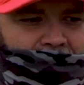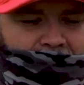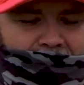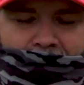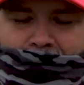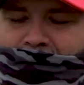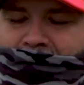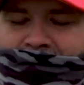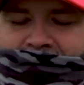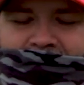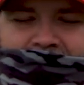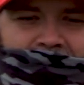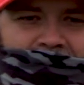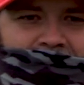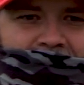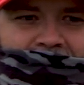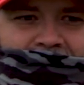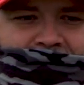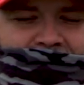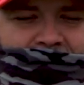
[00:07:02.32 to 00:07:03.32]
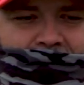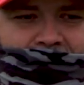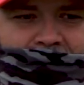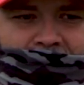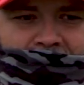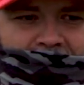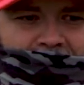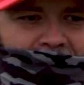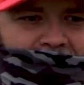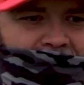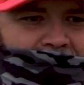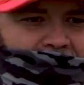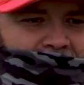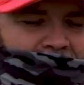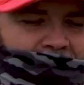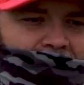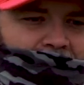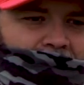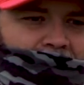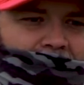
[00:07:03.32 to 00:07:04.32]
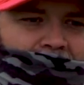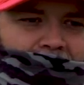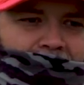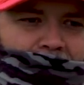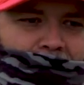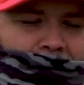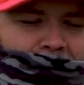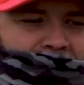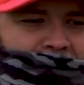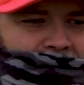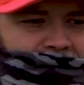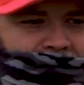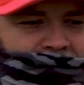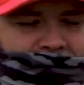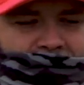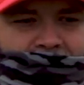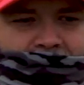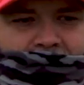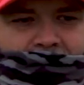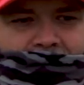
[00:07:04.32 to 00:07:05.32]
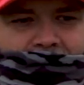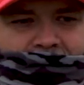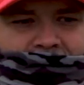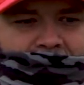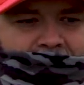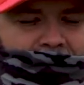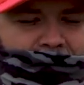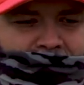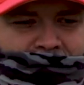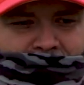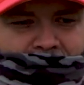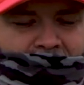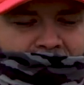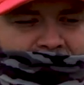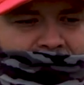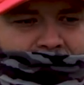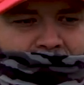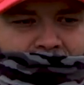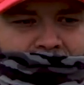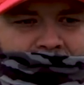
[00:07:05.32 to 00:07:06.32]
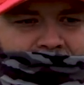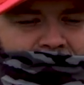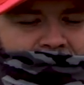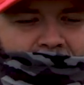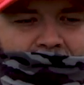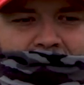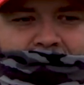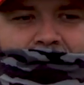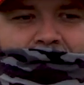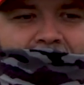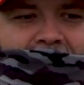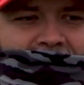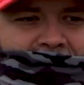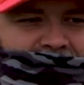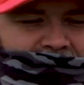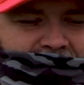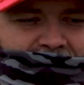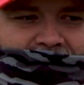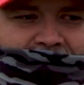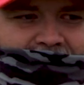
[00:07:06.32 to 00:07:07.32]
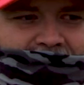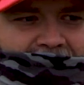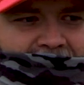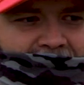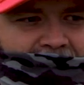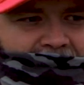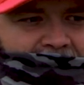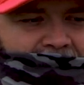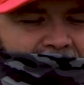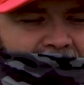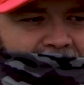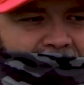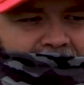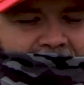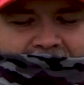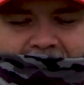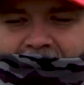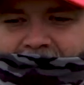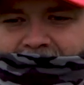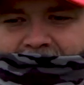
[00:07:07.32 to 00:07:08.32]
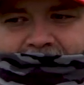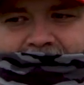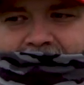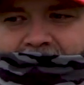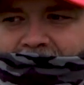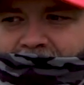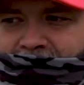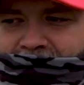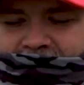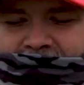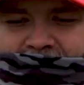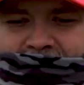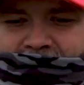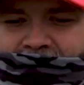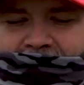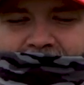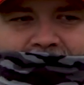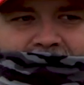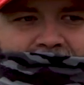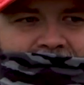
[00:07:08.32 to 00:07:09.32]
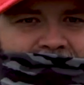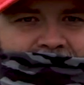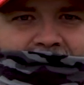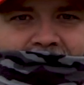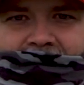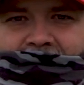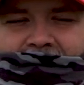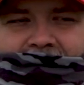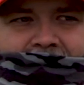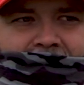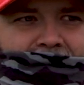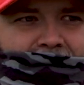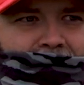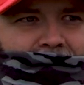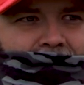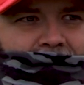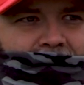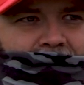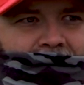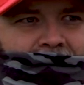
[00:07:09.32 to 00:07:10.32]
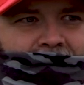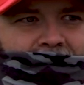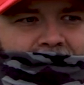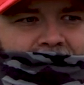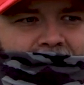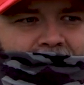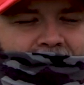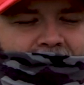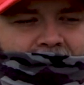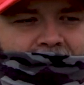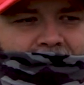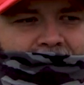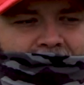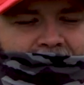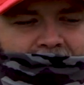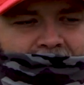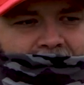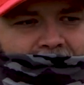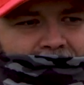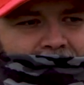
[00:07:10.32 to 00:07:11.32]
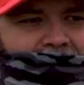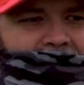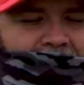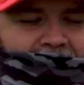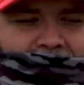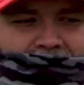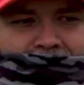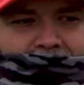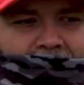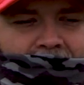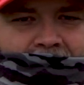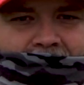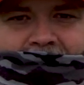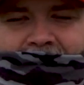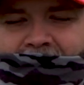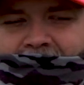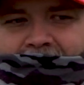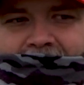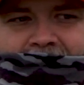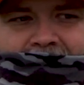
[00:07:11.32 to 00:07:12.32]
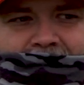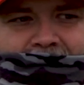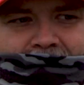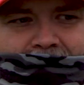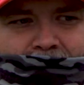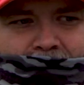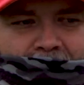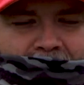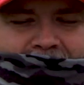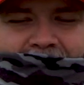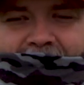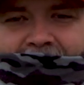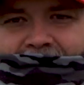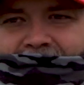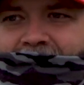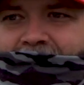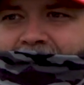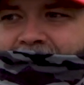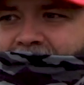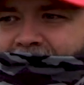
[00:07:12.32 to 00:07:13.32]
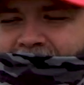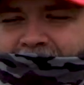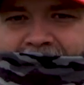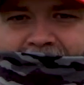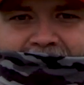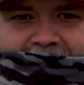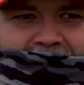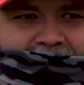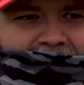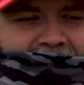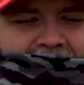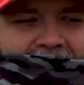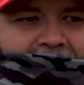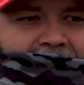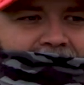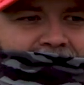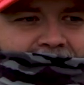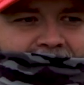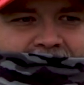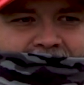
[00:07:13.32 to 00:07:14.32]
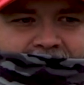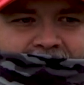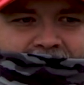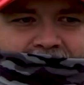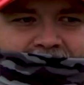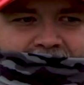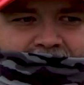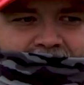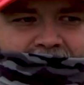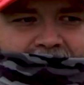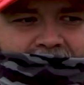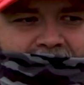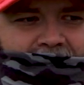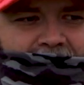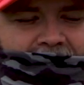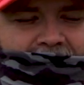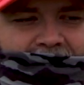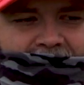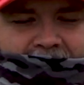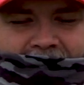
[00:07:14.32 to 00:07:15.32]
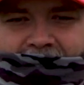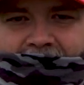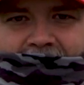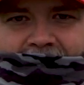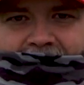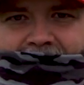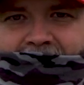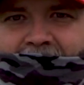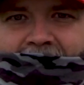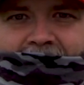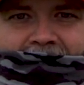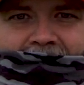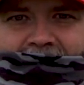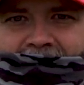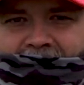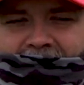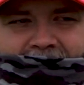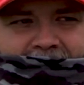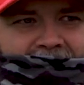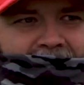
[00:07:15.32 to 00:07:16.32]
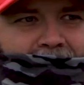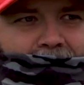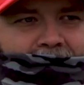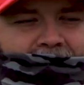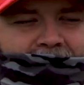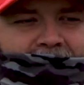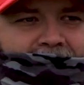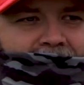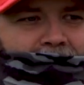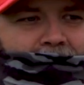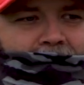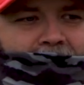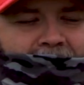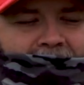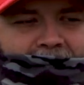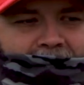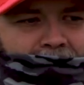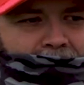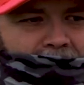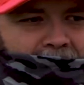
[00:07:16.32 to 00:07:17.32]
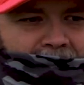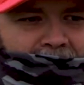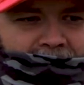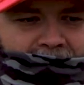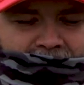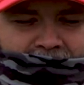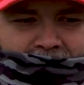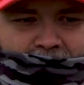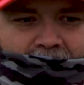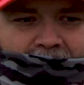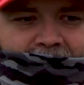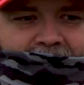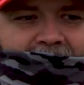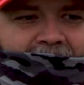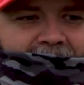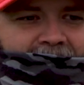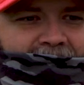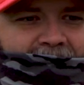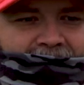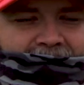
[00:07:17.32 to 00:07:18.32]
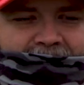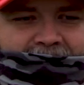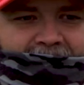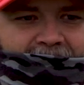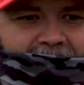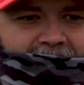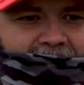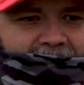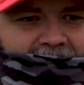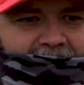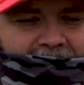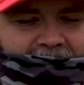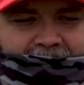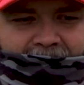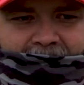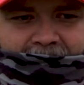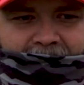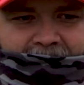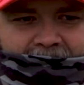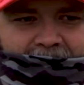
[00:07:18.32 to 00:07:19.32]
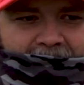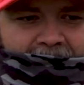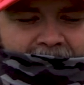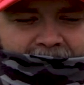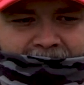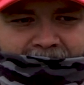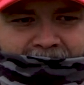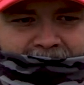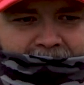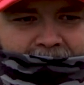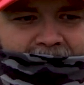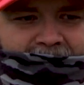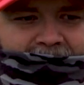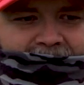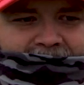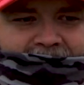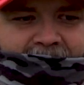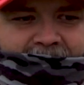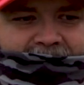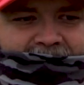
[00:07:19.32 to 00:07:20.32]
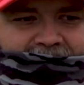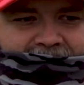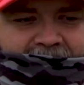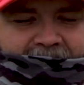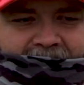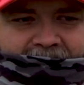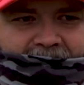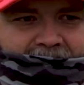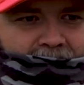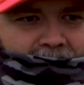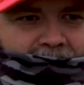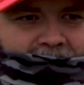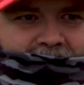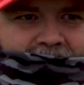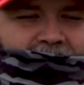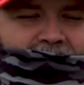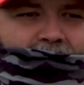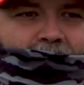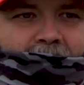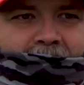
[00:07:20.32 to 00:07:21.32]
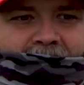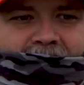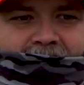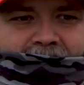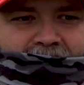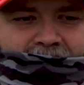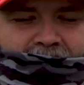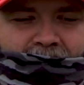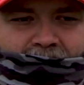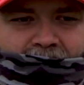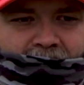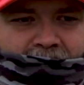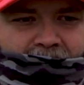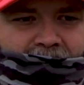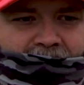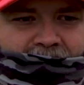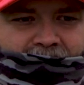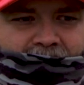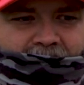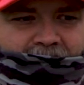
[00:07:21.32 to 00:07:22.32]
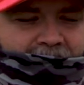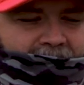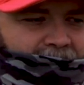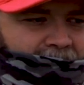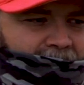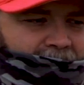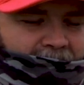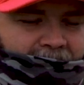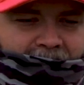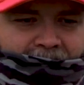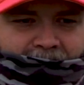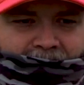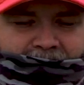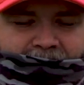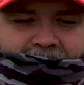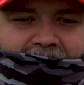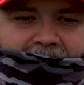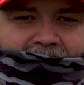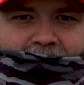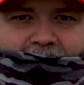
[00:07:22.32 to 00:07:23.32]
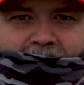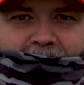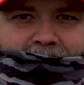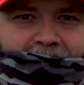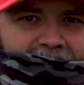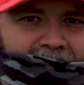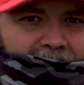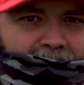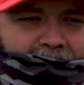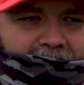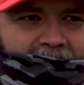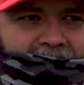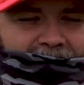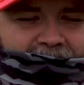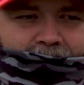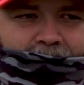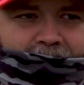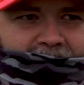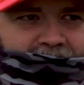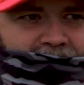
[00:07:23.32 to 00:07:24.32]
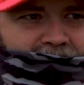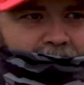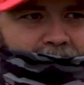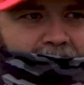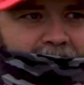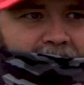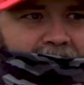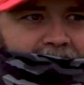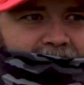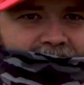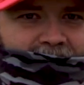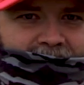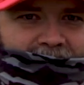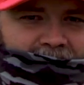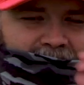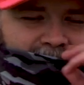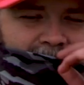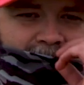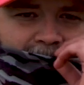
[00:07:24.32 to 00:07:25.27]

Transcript: uh, pushing your kids to play, um, making sure that they're responsible and show up to practice every day, and that they all just have instilling in them the kind of work and work ethic that they need to have to just take on a challenge and to keep getting better and better and just working at it every day and never being satisfied and always just working to improve. And those kids wouldn't be that way if it wasn't for parents,